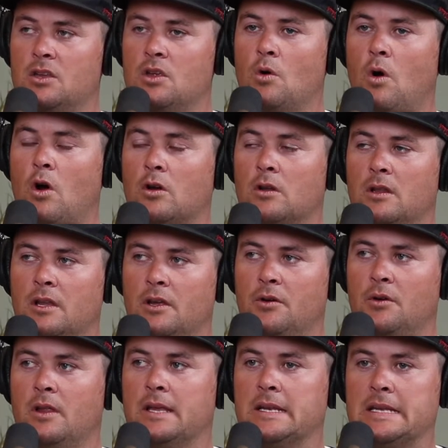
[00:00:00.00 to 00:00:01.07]
you are
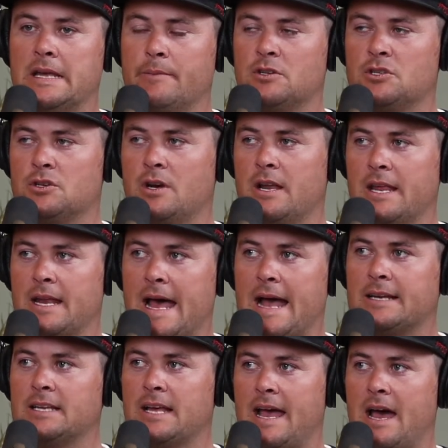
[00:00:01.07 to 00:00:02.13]
literally demonstrating and
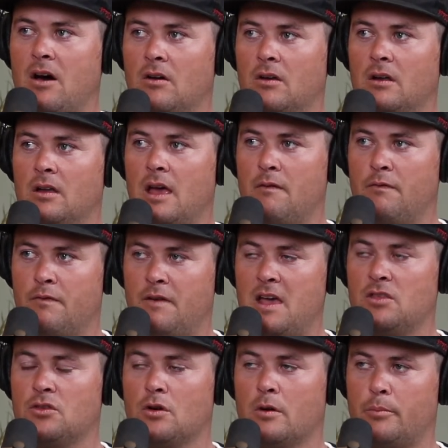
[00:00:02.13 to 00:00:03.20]
acting out a
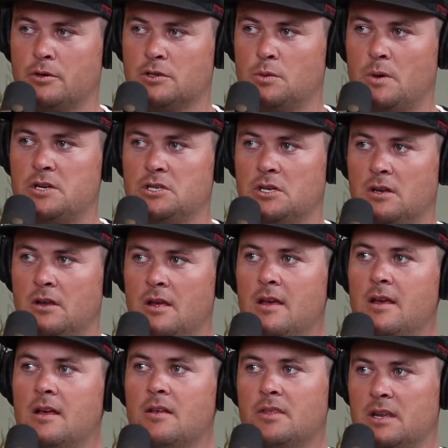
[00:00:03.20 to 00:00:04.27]
faith or a persuasion
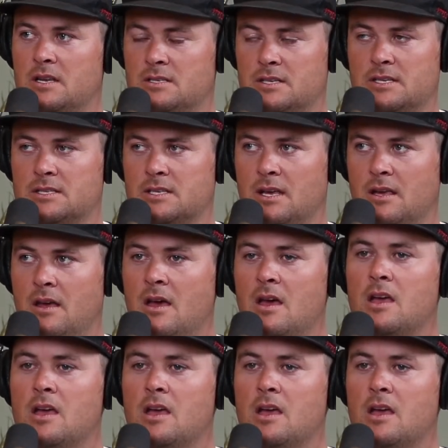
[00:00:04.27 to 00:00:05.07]
that He's listening.